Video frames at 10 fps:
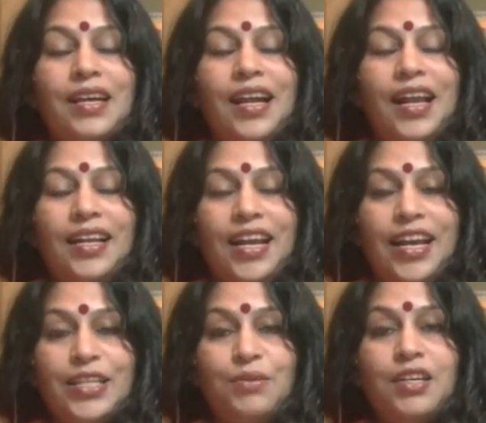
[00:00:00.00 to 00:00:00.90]
And
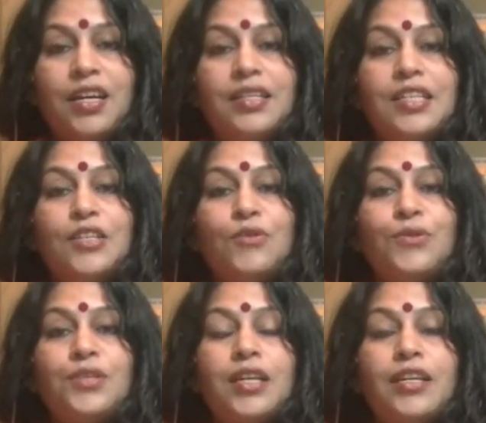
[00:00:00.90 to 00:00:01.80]
as we continue to
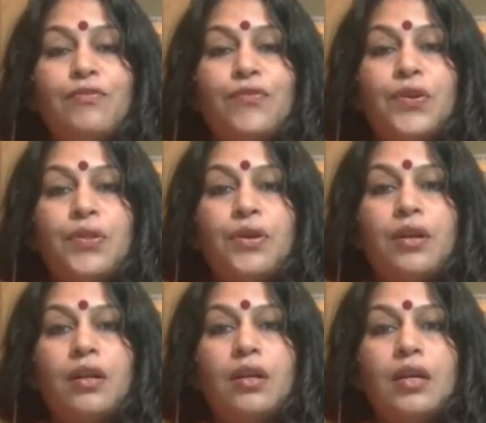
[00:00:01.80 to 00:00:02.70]
study
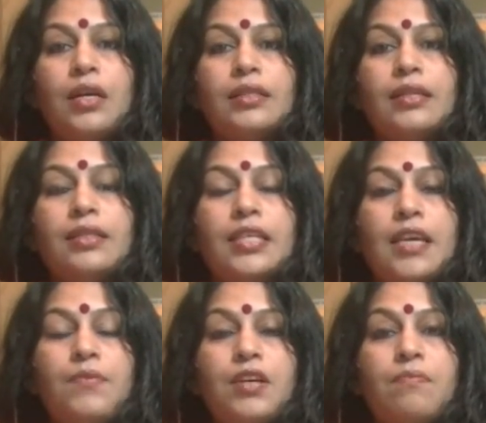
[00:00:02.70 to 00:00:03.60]
further, that
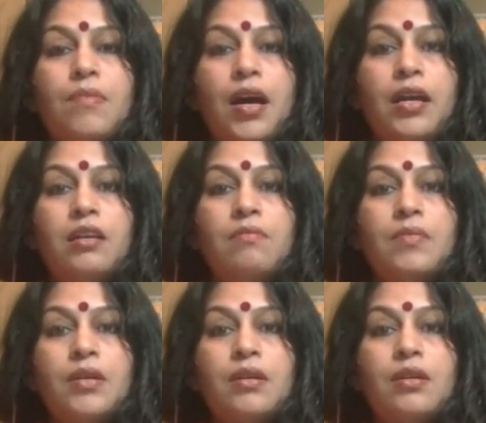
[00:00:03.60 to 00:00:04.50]
same
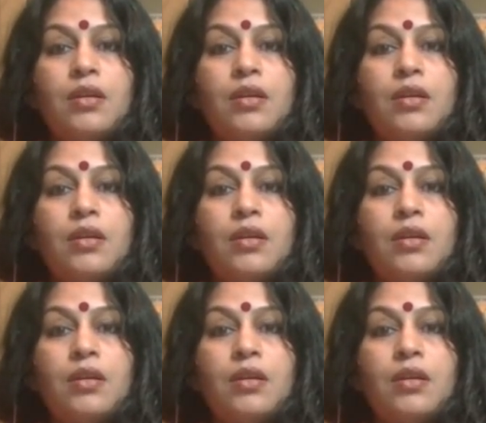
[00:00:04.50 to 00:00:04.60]
commandment